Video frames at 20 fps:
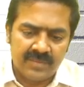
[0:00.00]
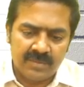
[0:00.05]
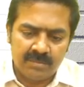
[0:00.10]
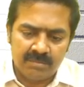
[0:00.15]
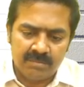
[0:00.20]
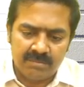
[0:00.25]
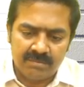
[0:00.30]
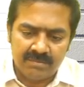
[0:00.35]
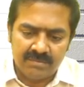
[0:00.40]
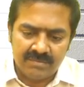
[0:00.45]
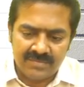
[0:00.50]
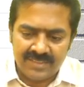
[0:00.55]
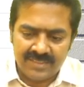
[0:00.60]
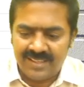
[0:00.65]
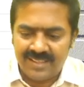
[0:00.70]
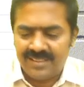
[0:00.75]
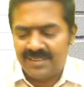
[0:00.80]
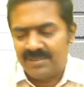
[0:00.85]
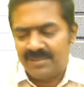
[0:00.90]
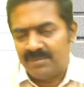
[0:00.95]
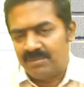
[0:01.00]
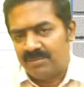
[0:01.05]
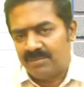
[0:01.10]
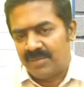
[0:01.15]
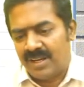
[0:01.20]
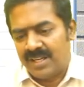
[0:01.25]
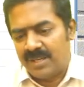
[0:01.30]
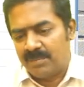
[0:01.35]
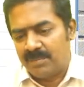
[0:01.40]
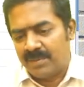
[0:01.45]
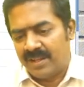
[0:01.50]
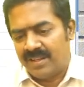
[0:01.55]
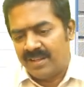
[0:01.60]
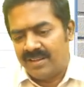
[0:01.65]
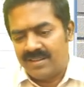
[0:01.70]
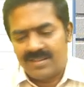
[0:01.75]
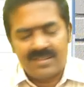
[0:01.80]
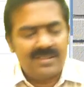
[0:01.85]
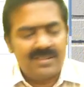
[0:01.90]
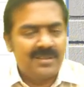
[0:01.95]
then multiply
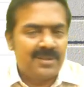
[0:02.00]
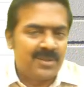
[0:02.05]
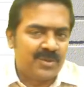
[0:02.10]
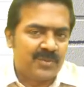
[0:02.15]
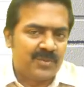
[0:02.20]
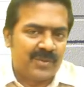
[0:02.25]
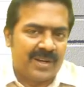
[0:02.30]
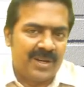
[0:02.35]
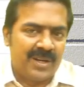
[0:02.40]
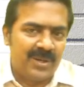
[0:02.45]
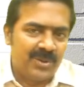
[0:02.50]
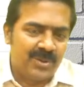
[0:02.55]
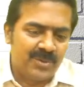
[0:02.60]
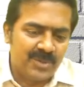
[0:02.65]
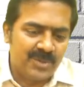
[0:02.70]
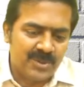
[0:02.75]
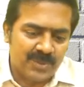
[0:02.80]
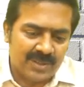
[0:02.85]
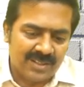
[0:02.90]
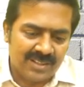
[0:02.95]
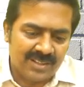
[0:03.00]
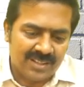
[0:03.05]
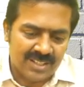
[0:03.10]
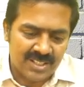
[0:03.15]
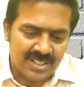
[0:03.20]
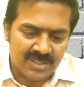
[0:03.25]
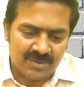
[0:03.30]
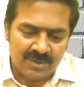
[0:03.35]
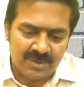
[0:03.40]
it to find out which one, cost of the